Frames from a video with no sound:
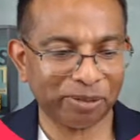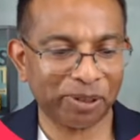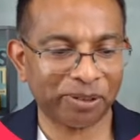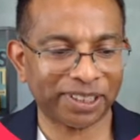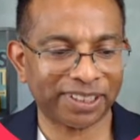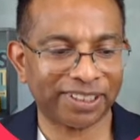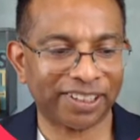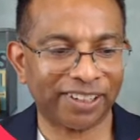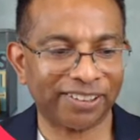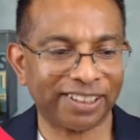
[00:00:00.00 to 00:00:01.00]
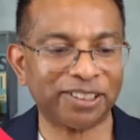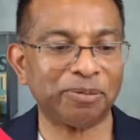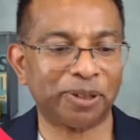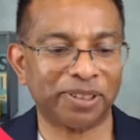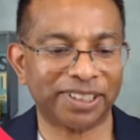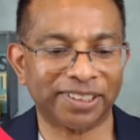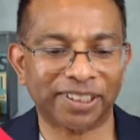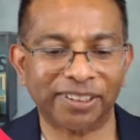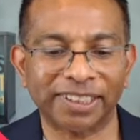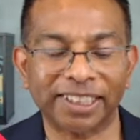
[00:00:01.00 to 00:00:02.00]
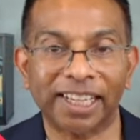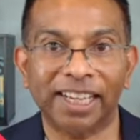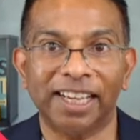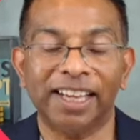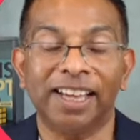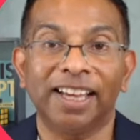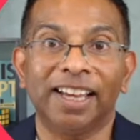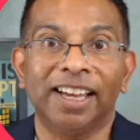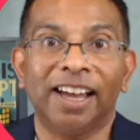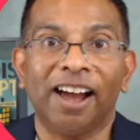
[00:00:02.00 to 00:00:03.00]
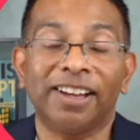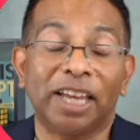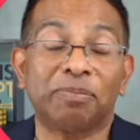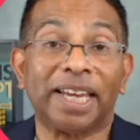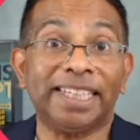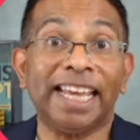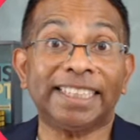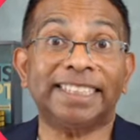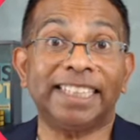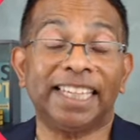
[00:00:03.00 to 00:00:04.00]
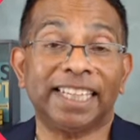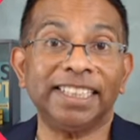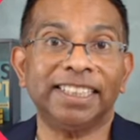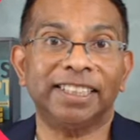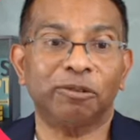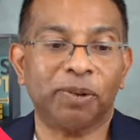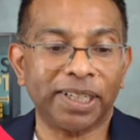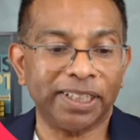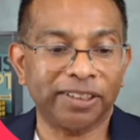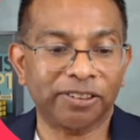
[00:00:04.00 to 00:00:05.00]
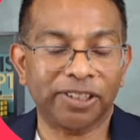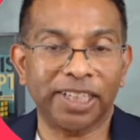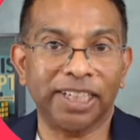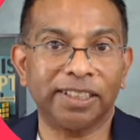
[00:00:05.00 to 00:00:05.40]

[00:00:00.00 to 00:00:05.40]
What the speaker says: more questions to go. There's 2 more questions to go. Okay, by next year, 1 in 3